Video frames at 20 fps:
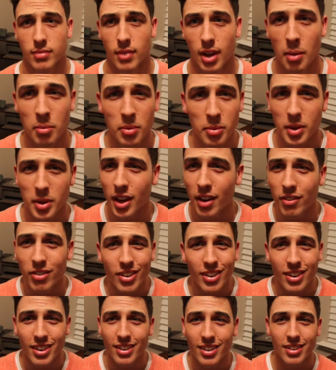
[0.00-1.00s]
I'm gonna be
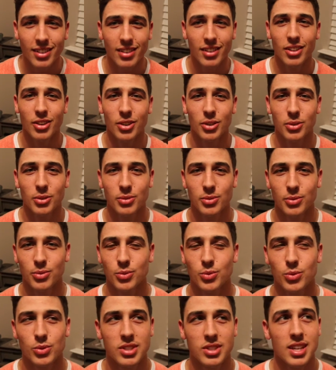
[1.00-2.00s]
covering, you know,
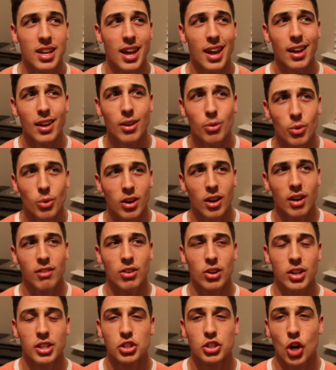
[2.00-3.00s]
today we're
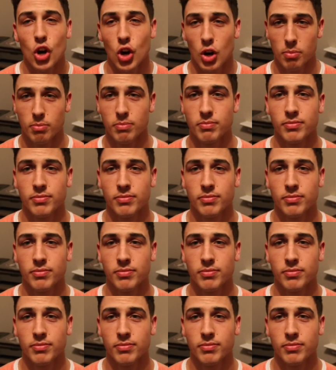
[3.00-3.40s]
covering charm.